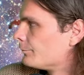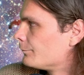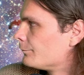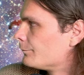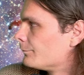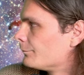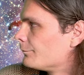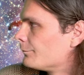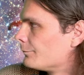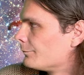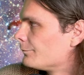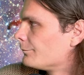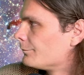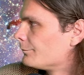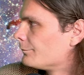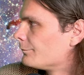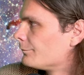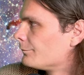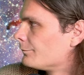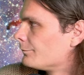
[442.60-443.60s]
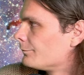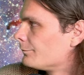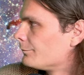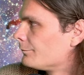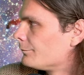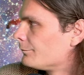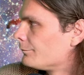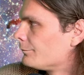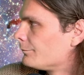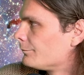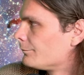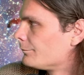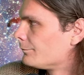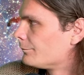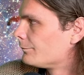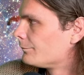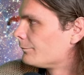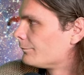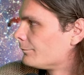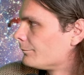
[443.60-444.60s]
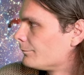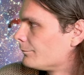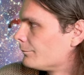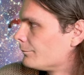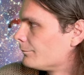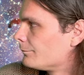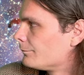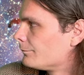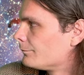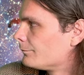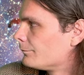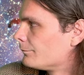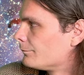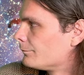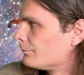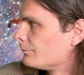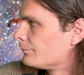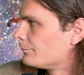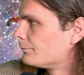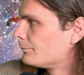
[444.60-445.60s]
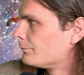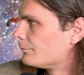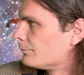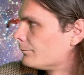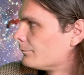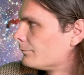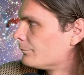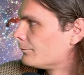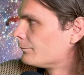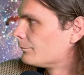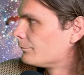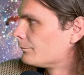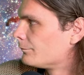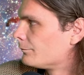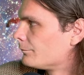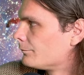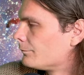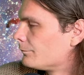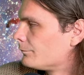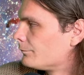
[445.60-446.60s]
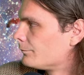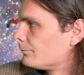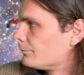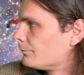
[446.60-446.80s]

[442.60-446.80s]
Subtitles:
[no speech]